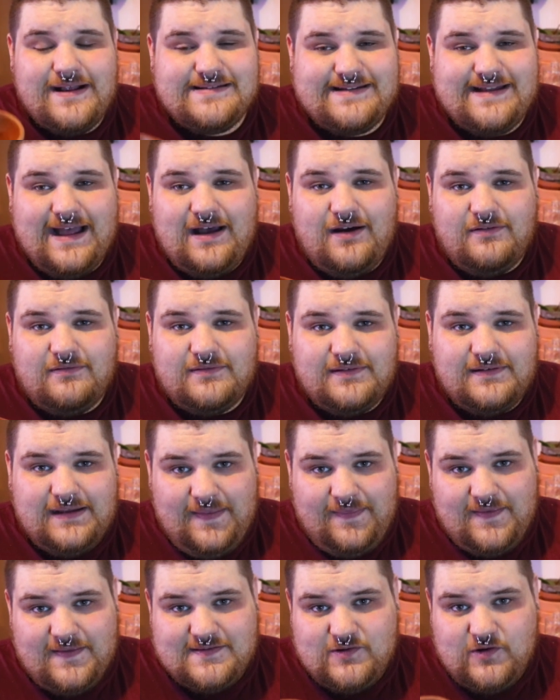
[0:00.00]
in the soil
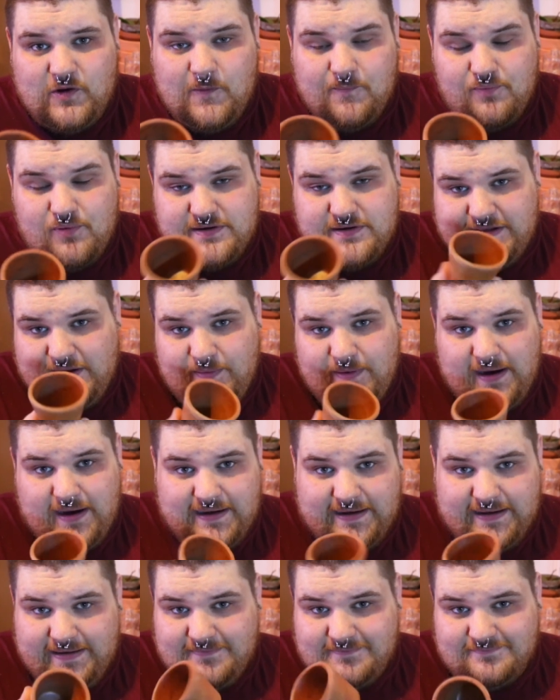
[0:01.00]
pretty quickly.
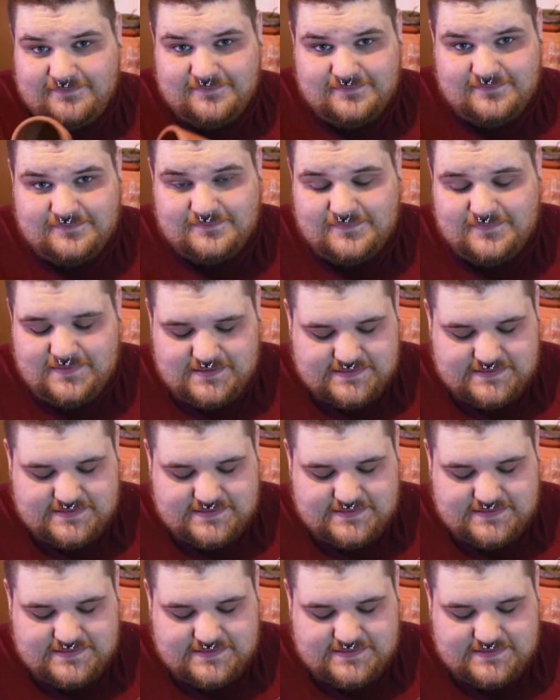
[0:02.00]
So